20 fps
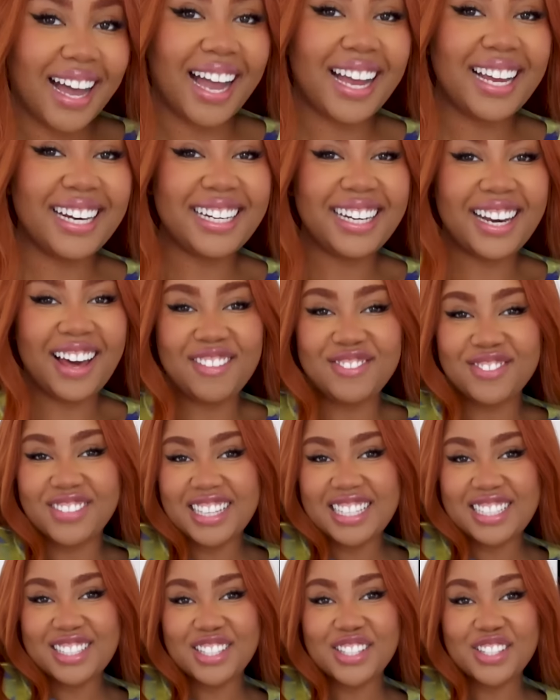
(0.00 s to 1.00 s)
I love
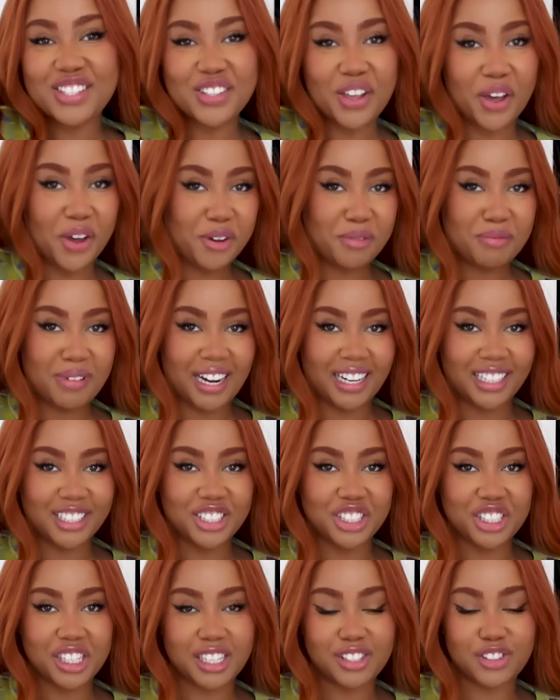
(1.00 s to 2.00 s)
this so
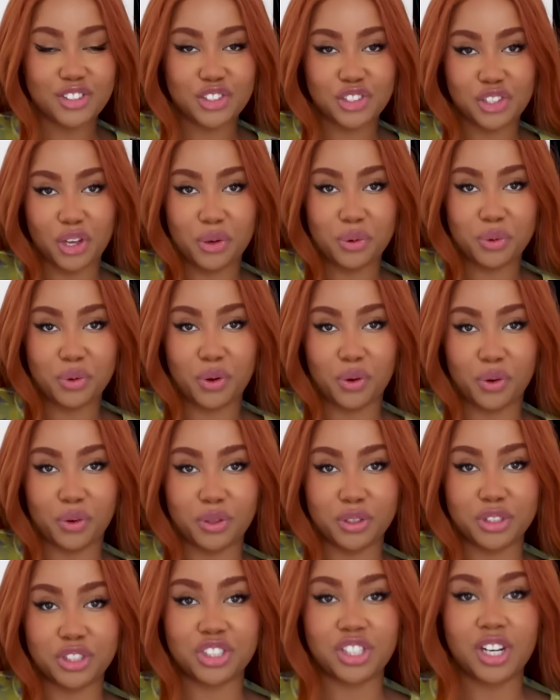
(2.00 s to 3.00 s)
much, it's so
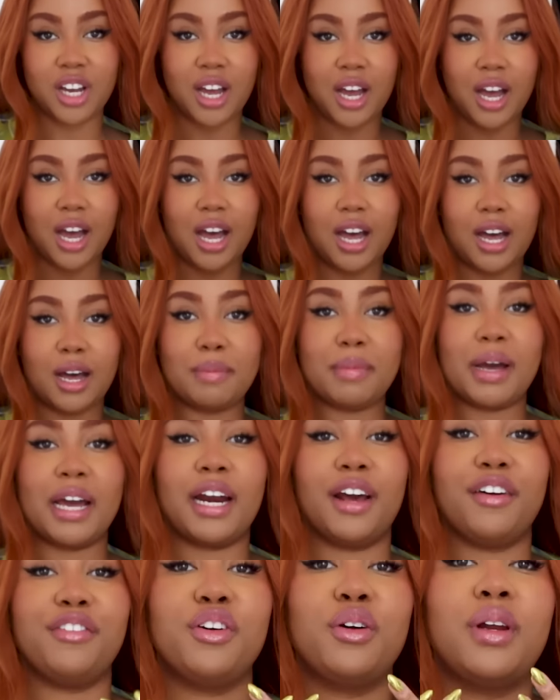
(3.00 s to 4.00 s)
gorge, and
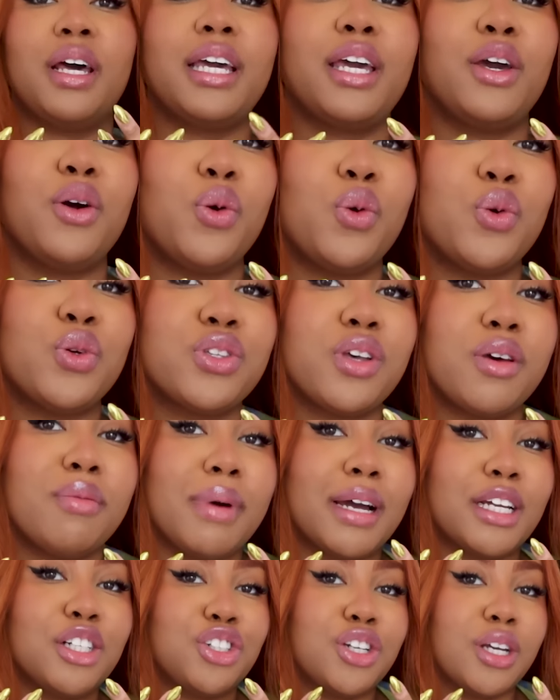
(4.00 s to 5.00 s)
I feel like it also
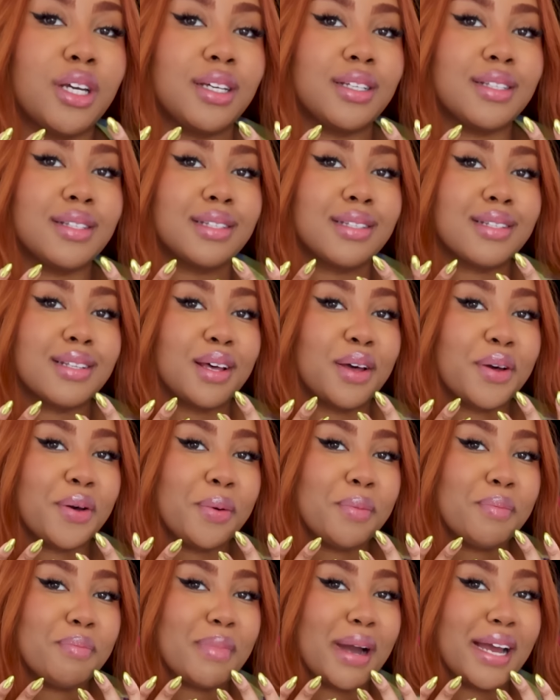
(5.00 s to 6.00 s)
matches
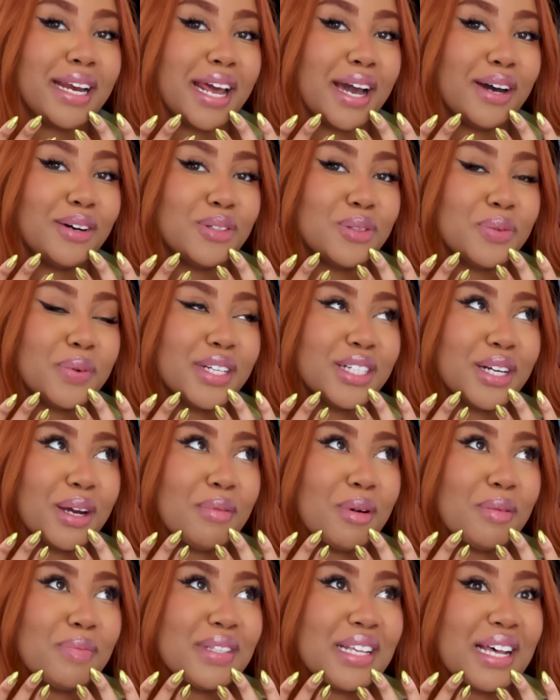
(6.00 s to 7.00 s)
my nails, which
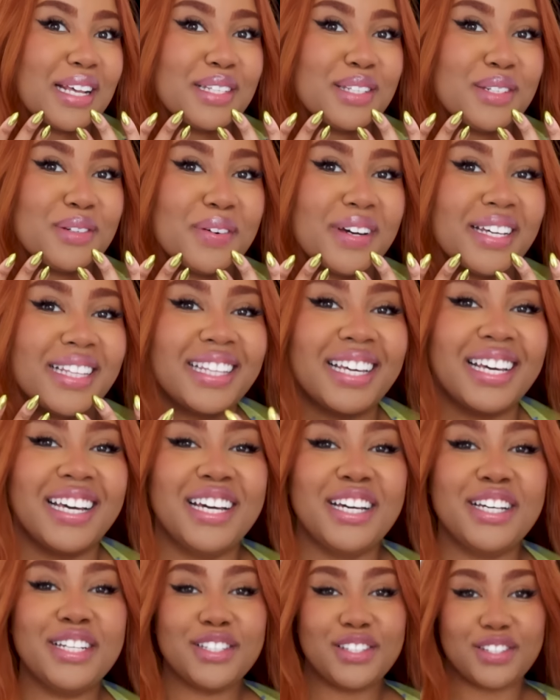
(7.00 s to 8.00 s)
I'm obsessed with.
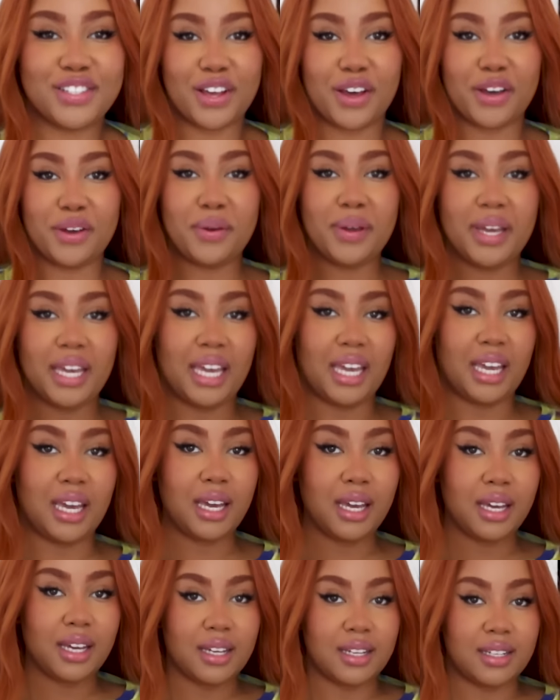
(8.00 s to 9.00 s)
So
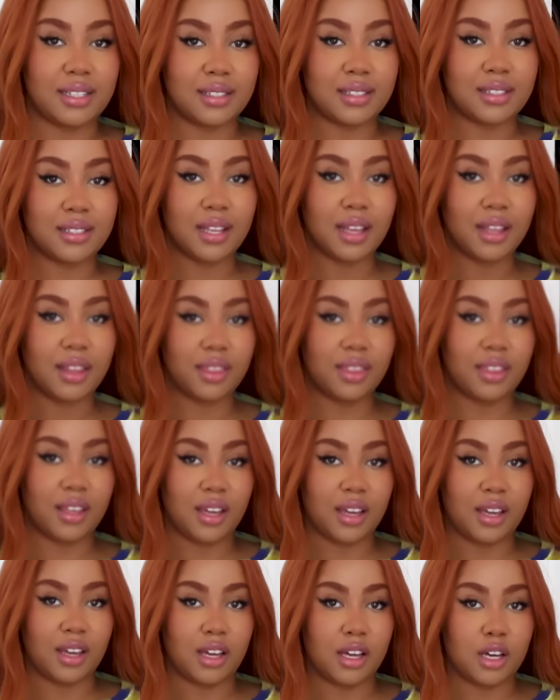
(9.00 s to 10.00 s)
here is
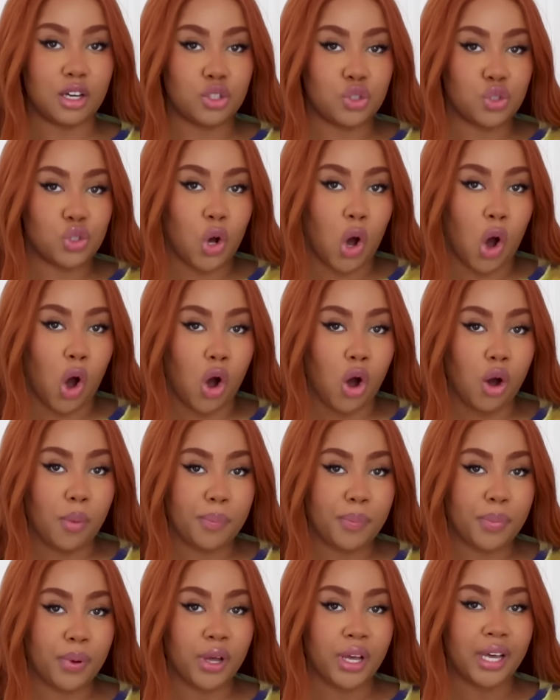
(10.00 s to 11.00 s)
the
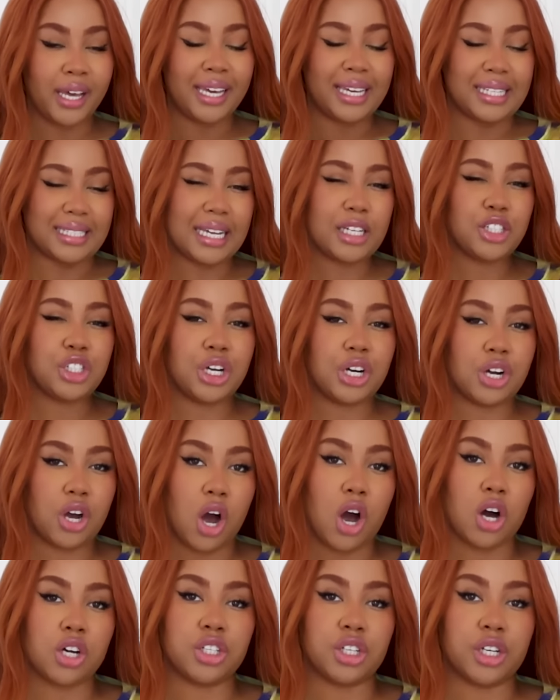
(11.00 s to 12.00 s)
top. It's actually a
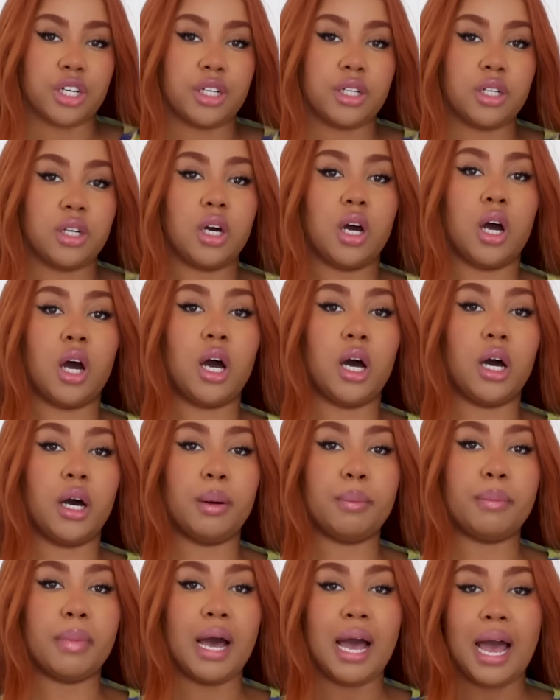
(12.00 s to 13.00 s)
cardigan.
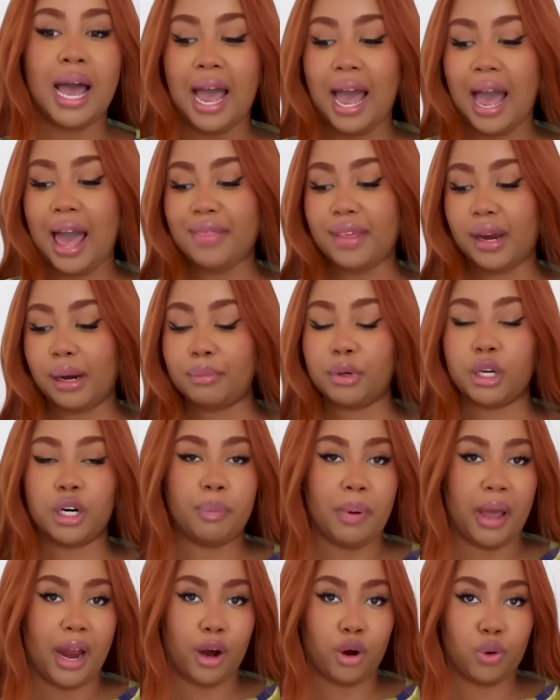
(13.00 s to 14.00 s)
And then I'm
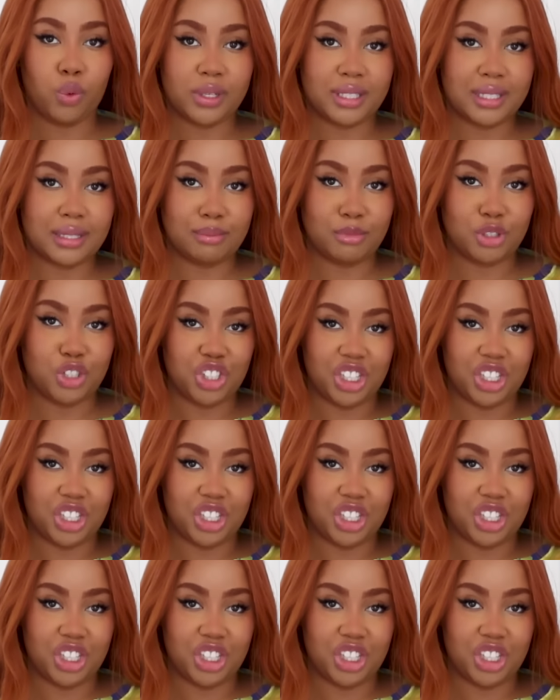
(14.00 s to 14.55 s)
gonna pair it with some